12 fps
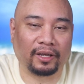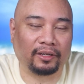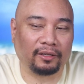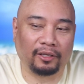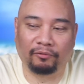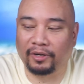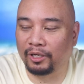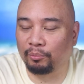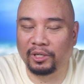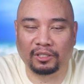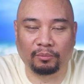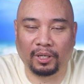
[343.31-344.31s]
I had to find a
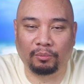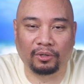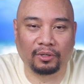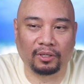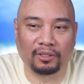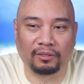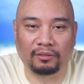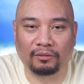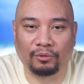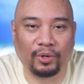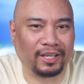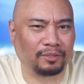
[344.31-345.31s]
piece of paper because
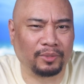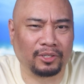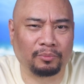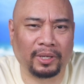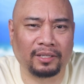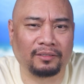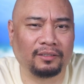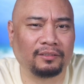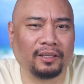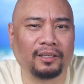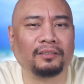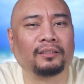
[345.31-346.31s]
who has mouse pads these
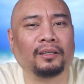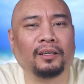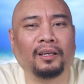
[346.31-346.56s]
days?